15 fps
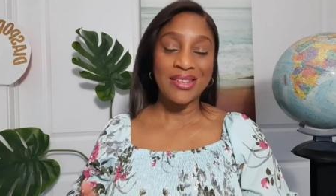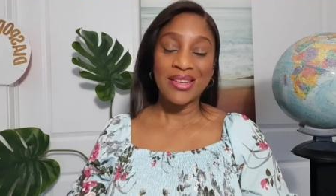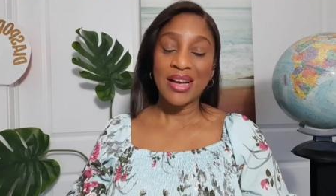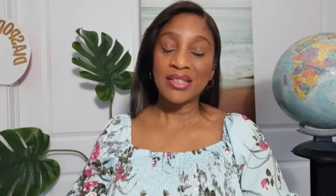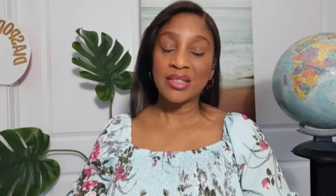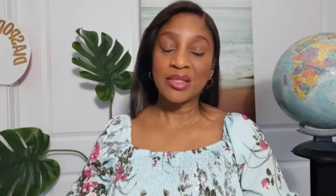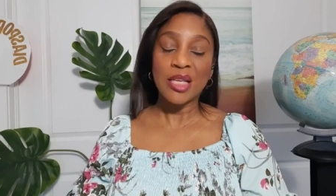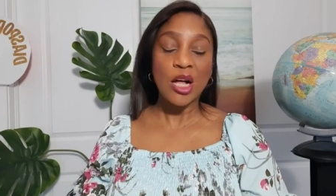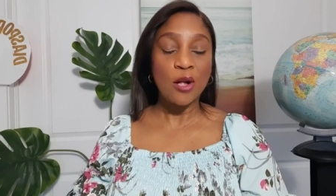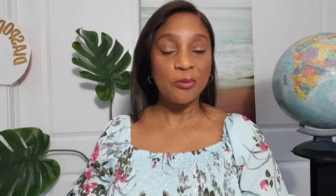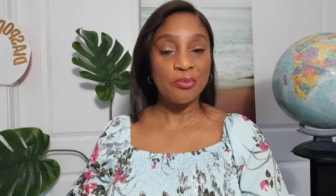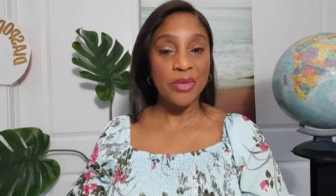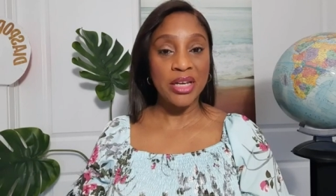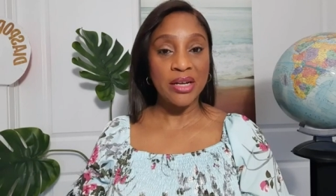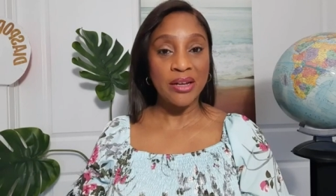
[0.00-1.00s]
Has this
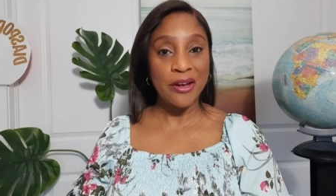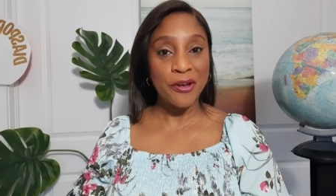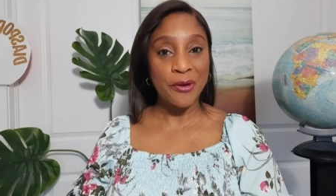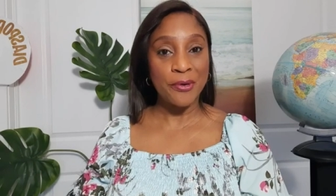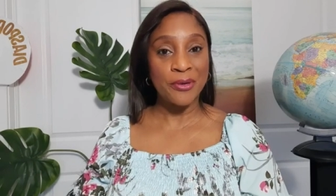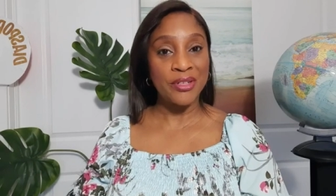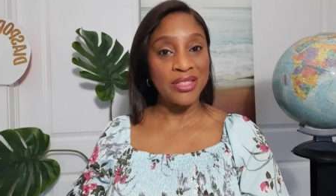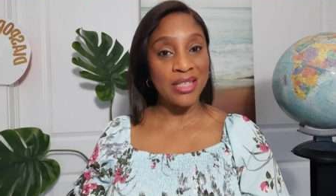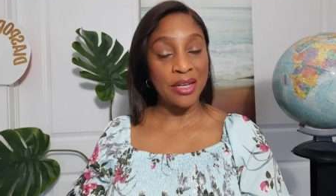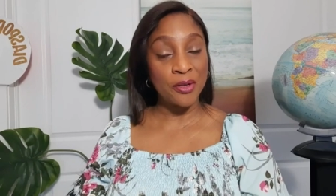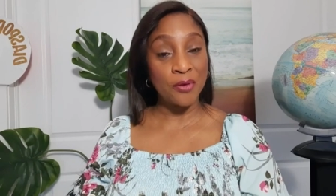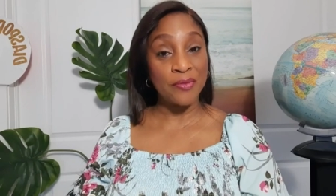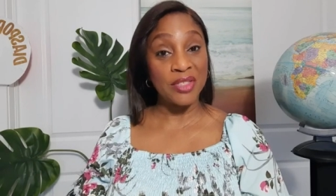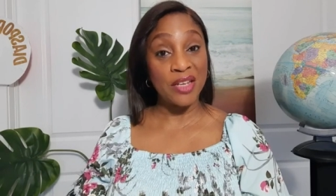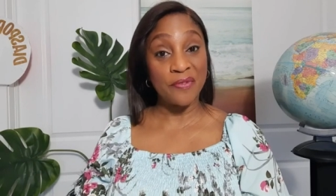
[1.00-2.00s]
helped make clear your understanding
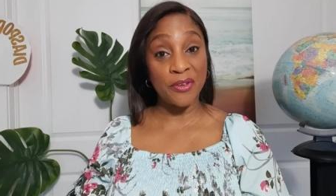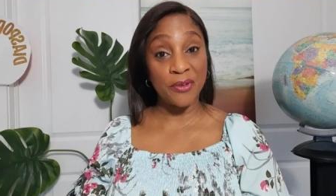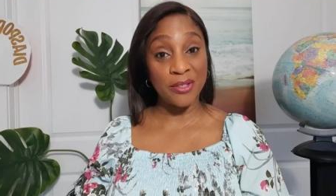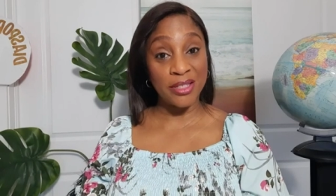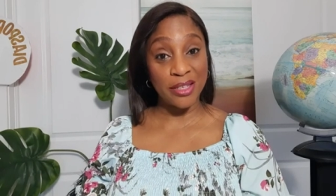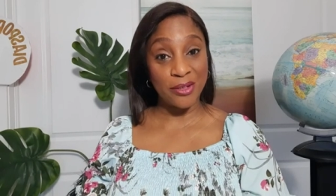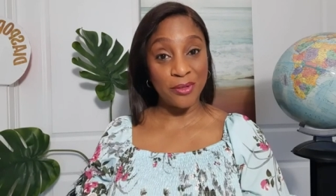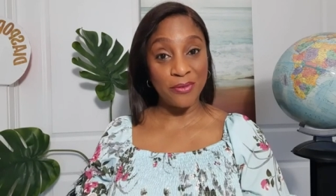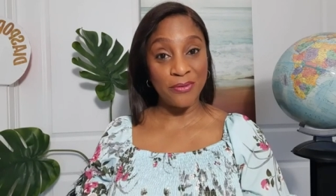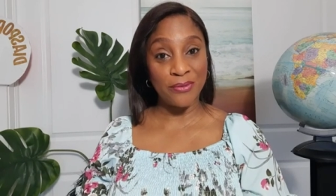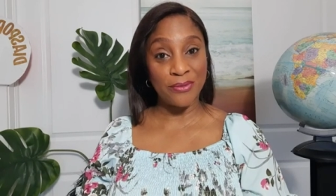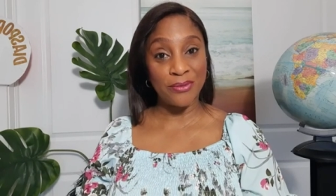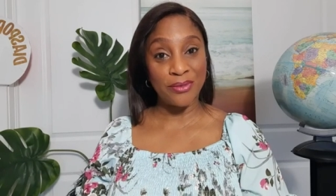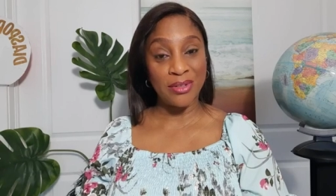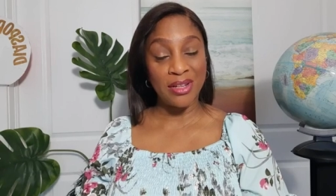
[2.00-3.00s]
of saving
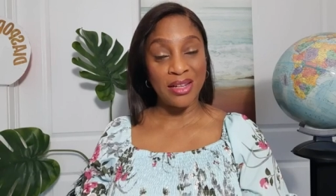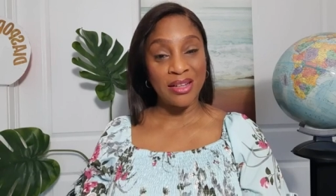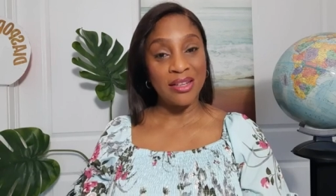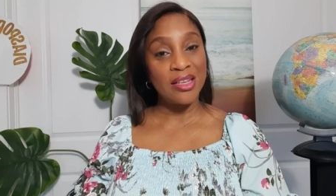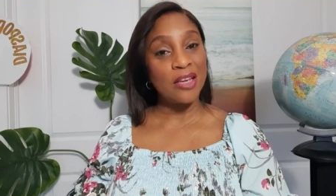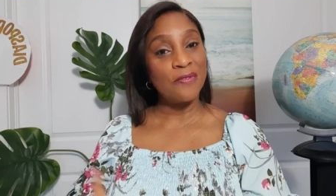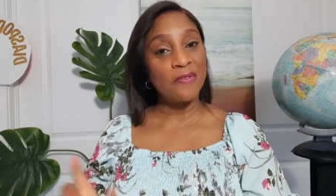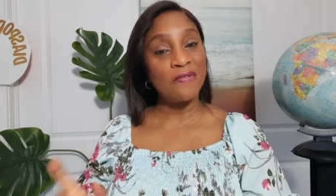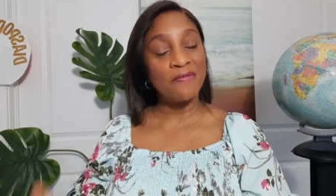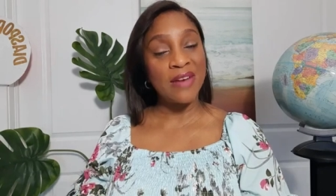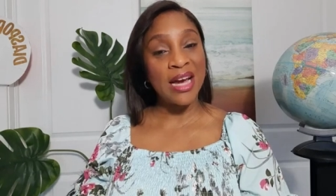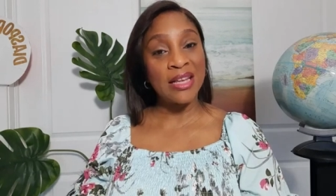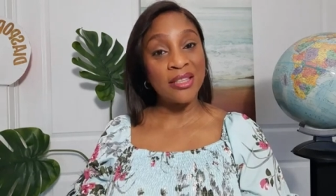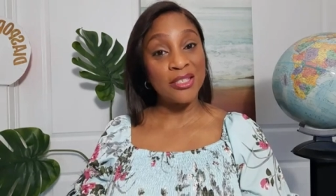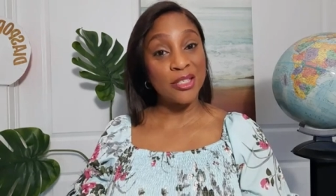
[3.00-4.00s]
yourself? If you
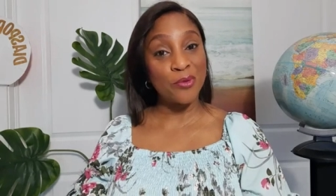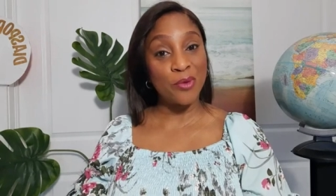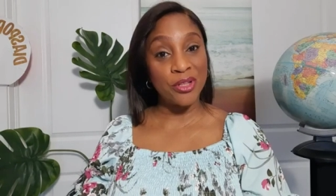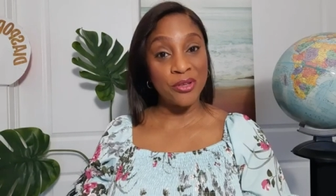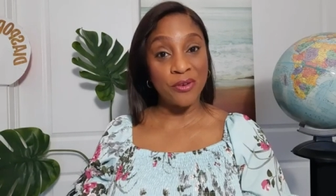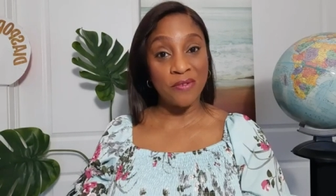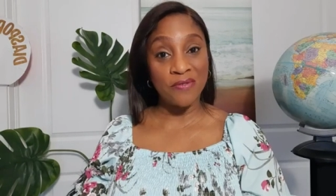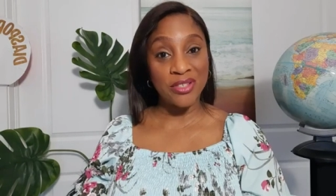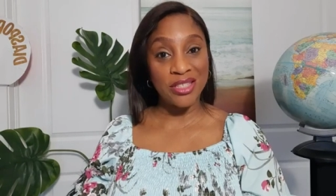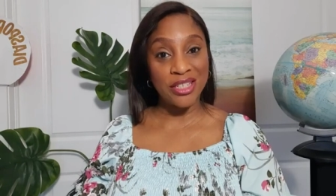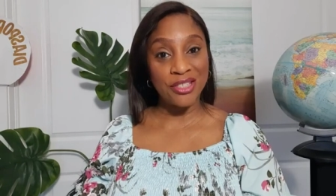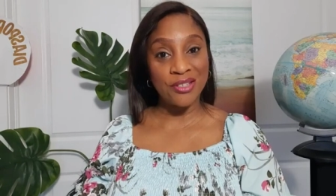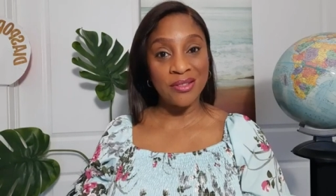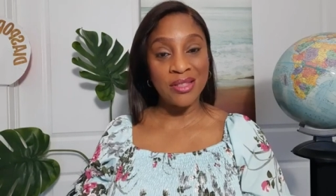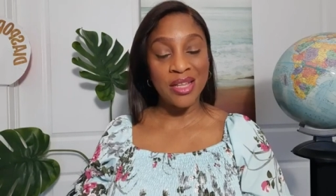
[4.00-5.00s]
find this a worthy
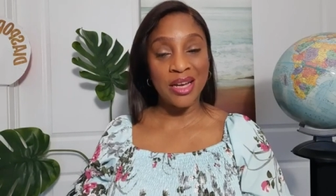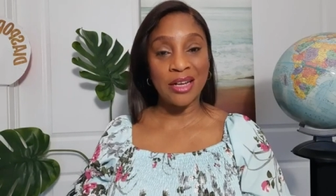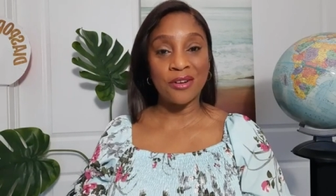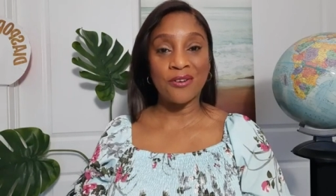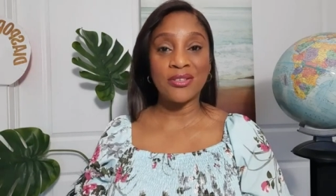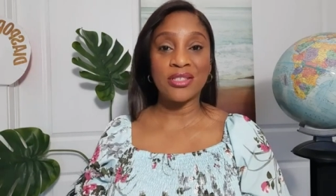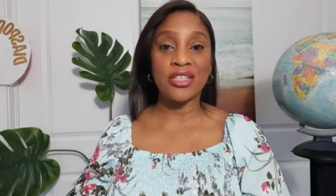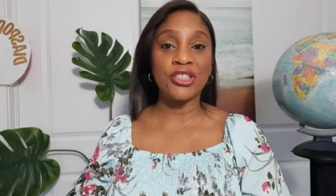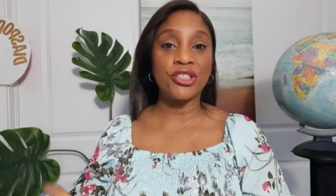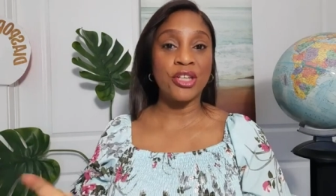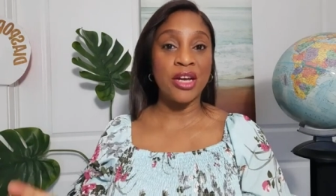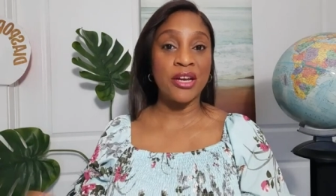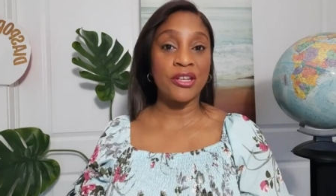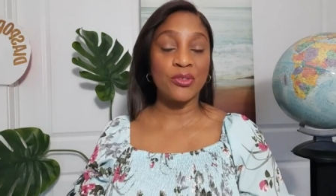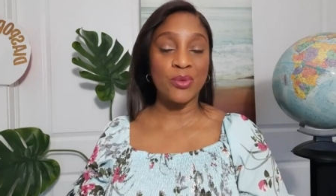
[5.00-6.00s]
conversation, then consider
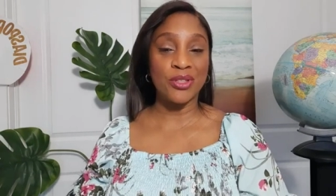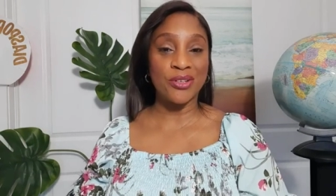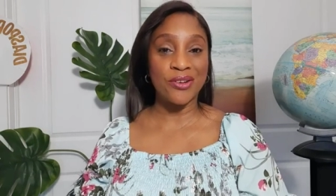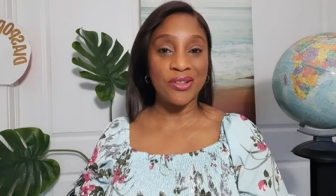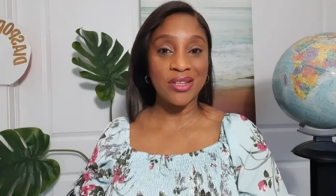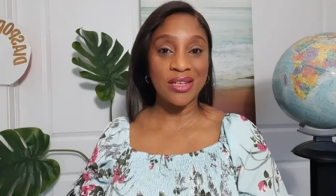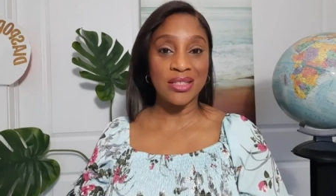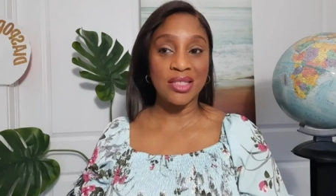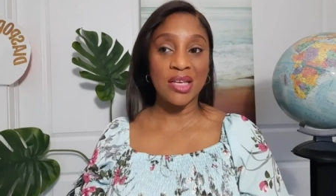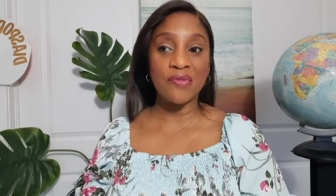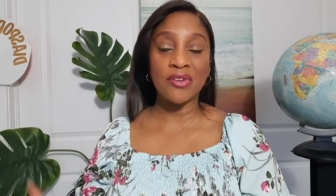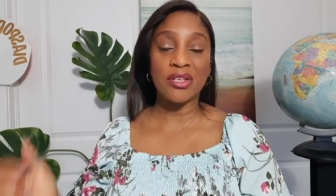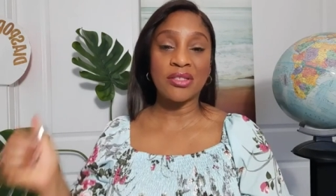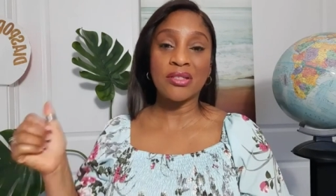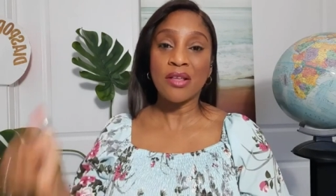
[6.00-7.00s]
sharing it with others. Give
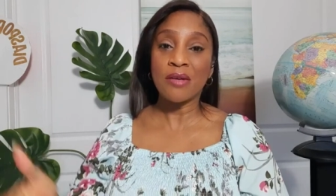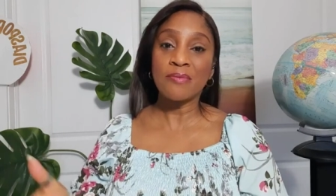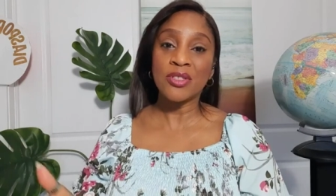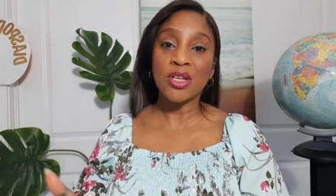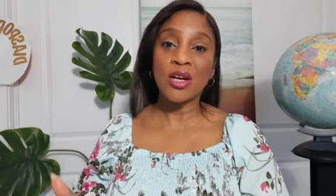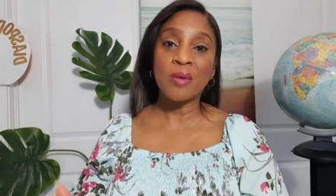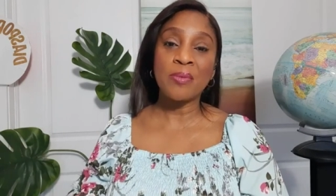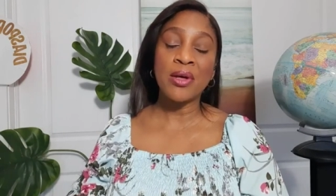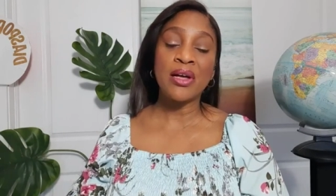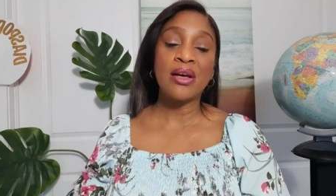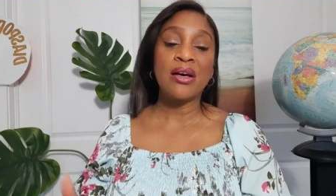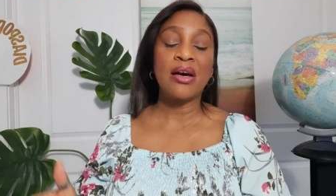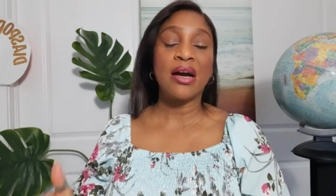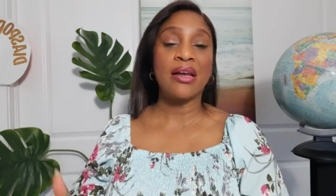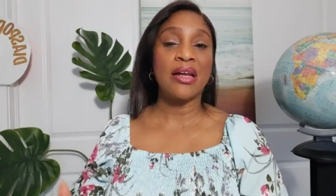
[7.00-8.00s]
it a thumbs up,
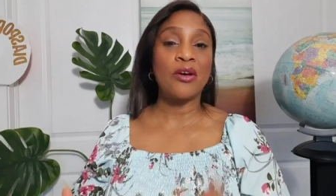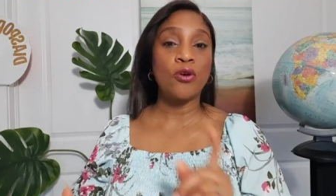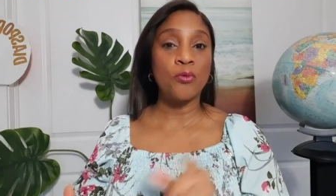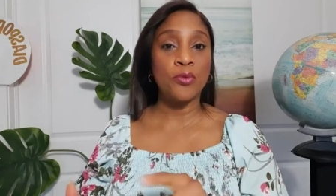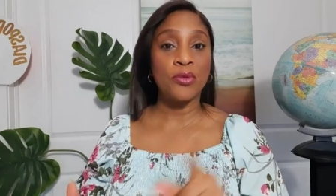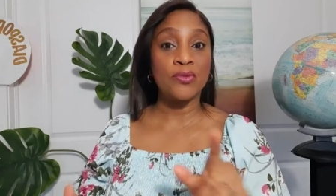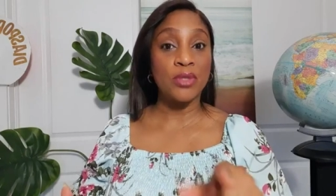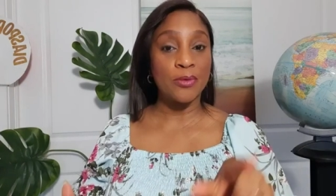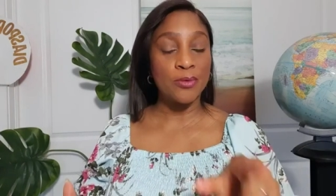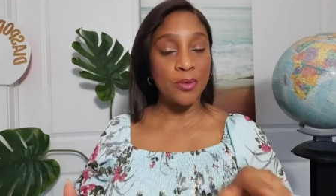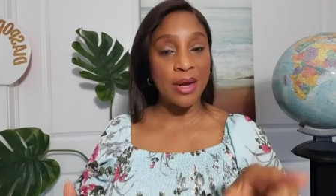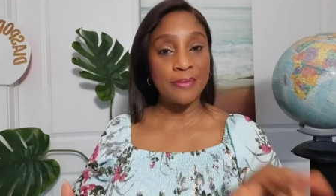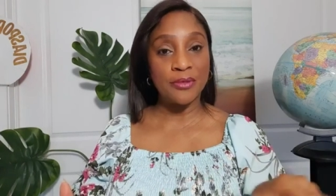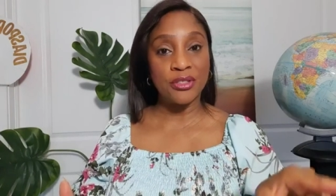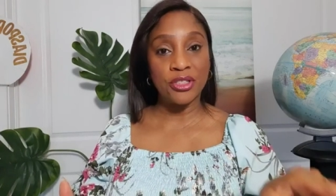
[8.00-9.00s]
and I hope you've
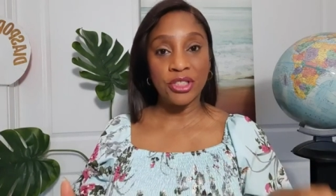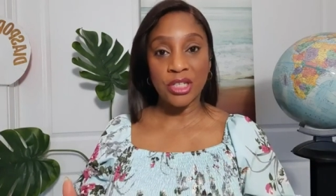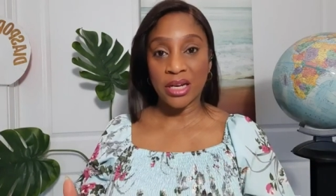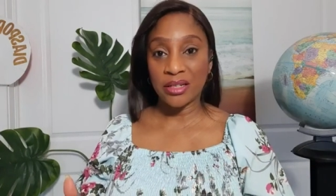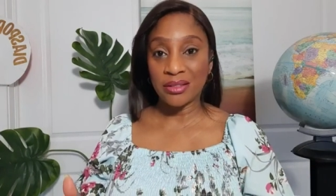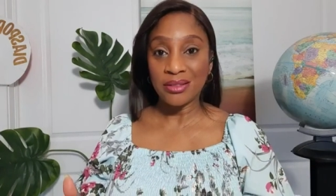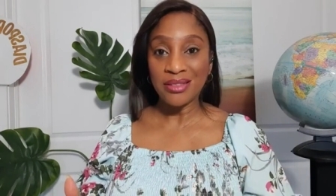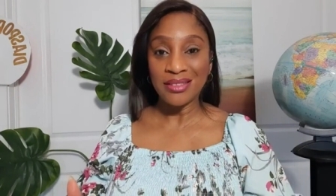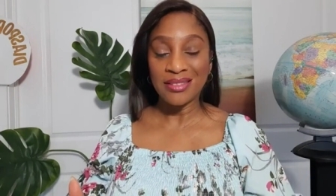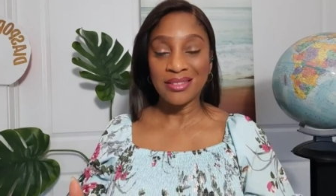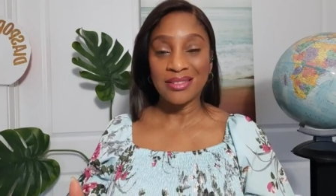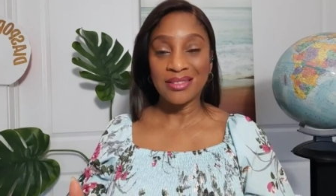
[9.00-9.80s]
subscribed to this channel.